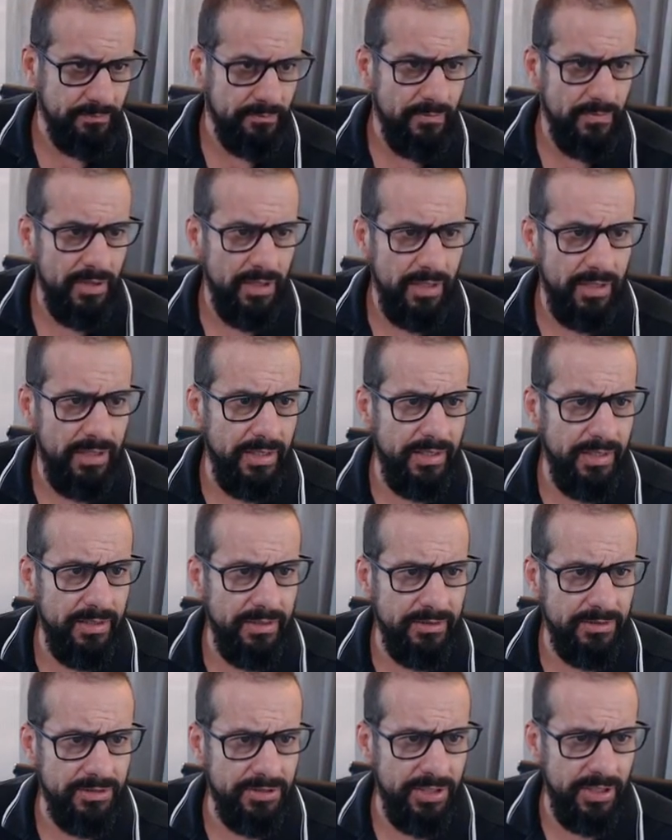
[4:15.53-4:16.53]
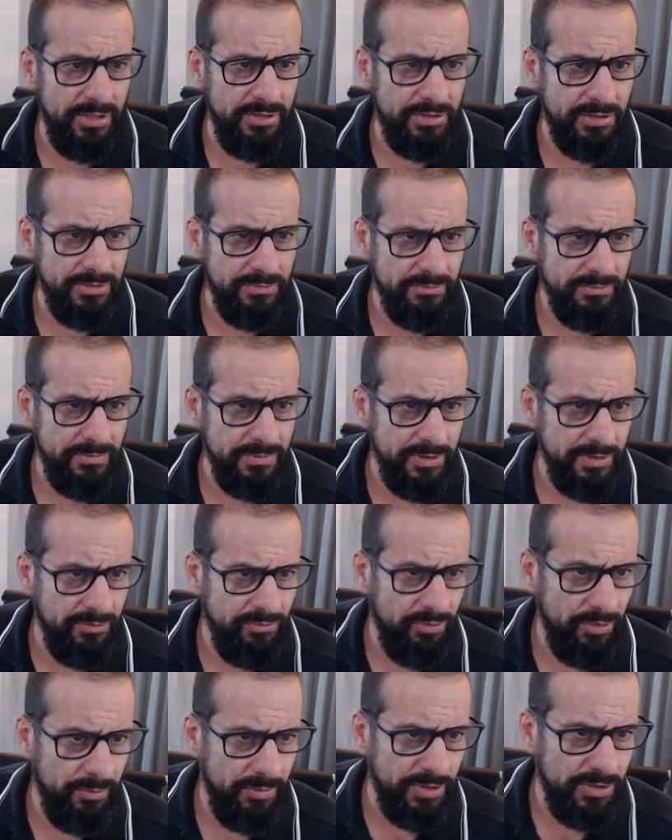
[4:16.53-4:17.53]
and changing the
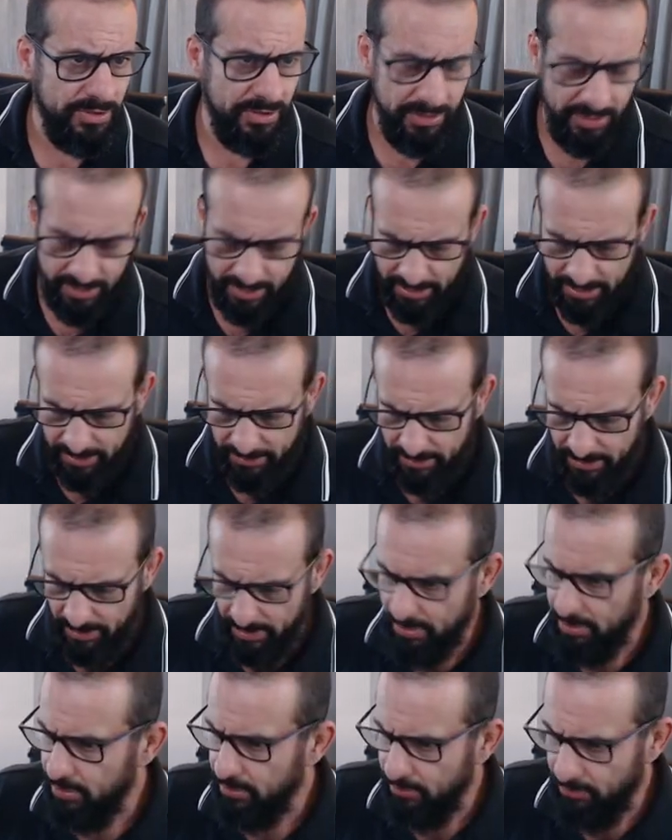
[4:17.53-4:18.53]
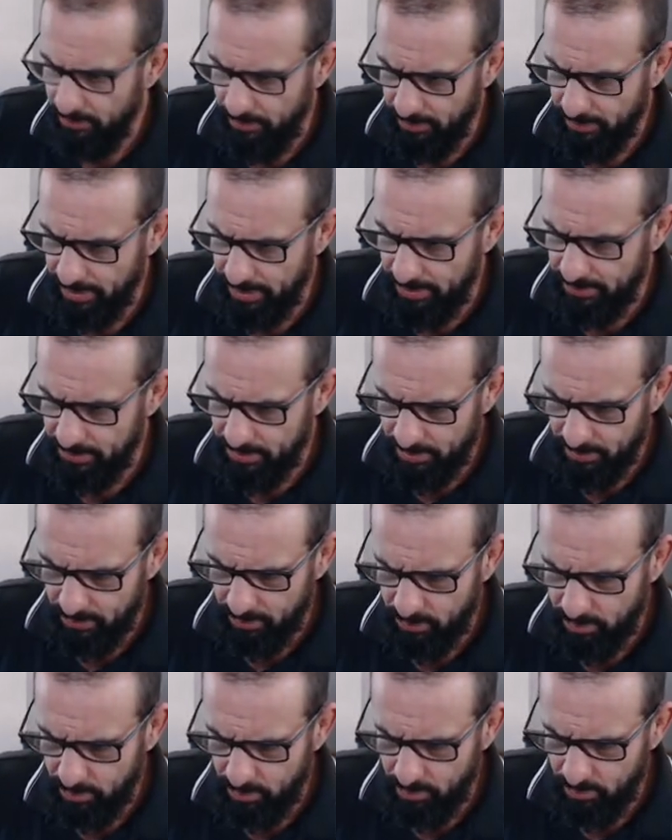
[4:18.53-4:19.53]
information here from Gibson
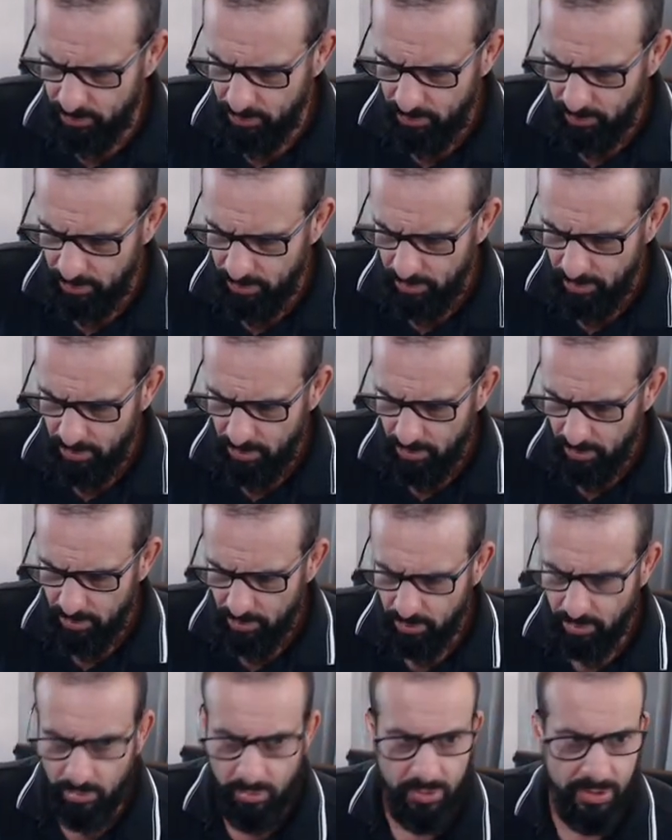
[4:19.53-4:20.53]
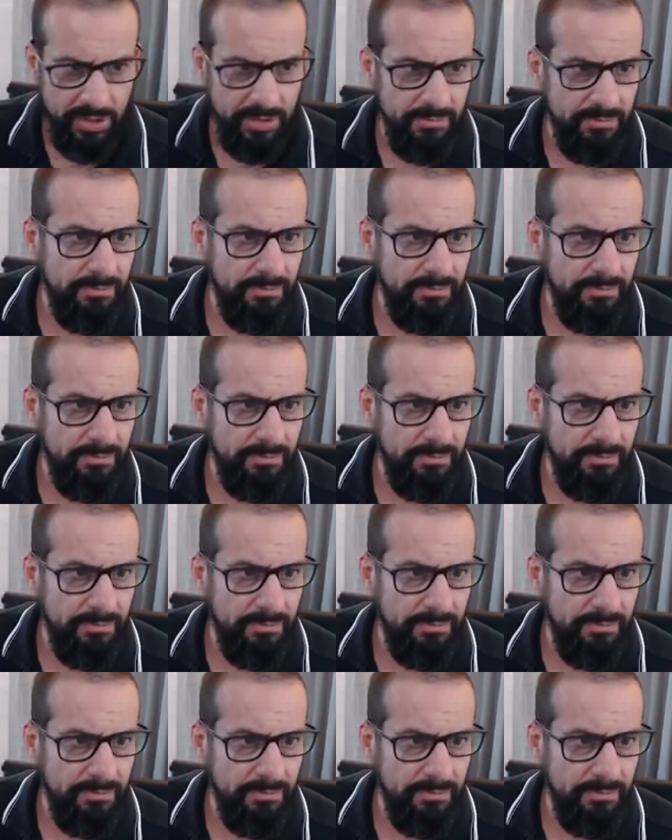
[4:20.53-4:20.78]
to Tolkien,